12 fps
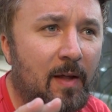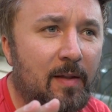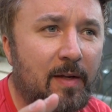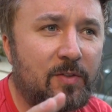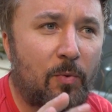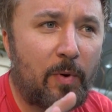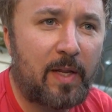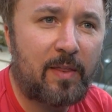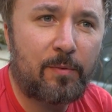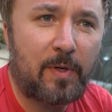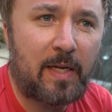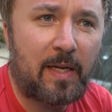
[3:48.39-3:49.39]
like
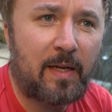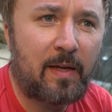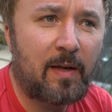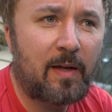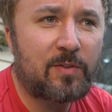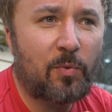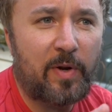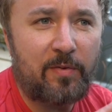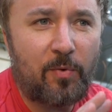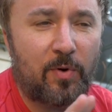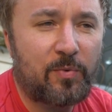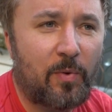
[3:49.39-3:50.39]
23,
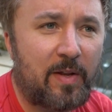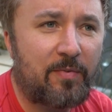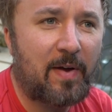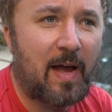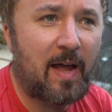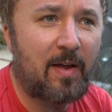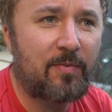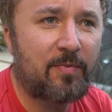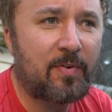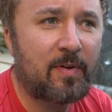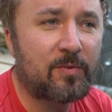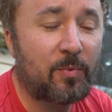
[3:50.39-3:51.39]
24,
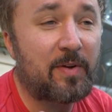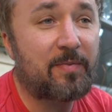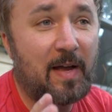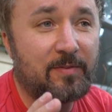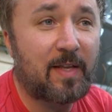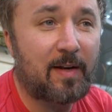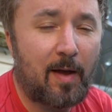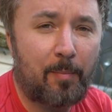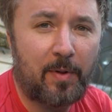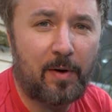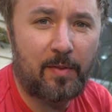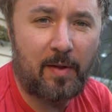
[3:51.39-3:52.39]
25. 25's getting up
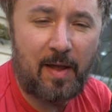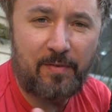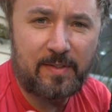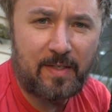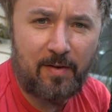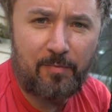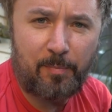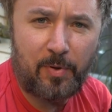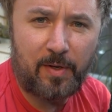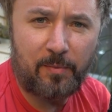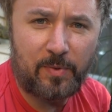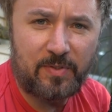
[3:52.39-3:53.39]
there. The heaviest I've
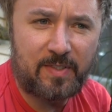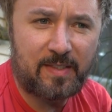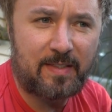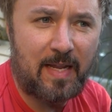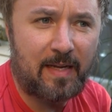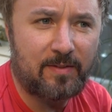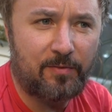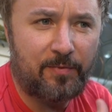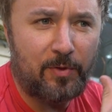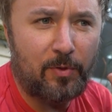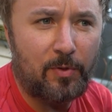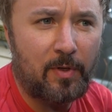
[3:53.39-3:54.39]
put was 6 days of
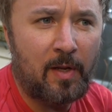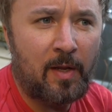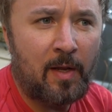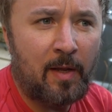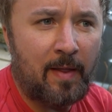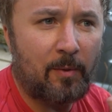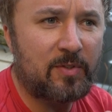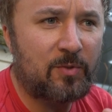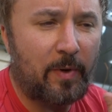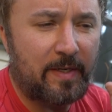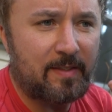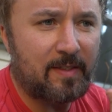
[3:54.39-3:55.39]
food. That was
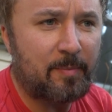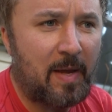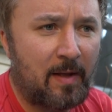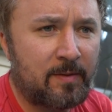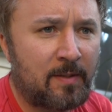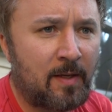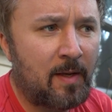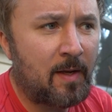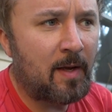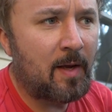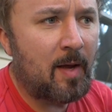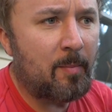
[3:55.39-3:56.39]
26 pounds.
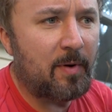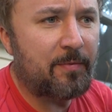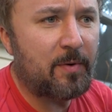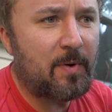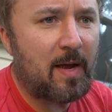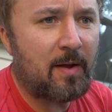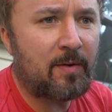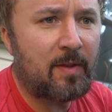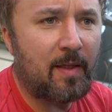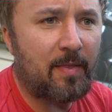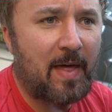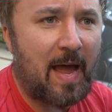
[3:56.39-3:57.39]
But if you're around
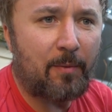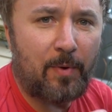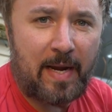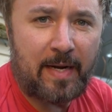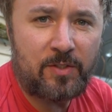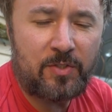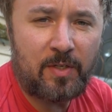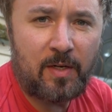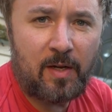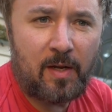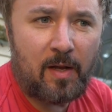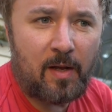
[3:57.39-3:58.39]
that range,
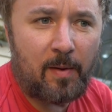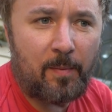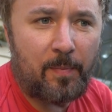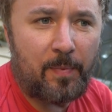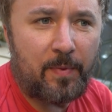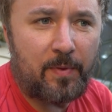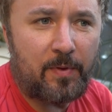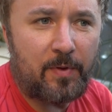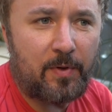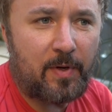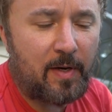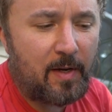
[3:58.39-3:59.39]

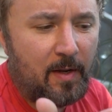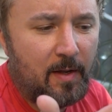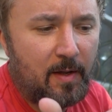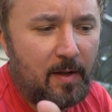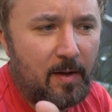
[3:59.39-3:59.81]
you're gonna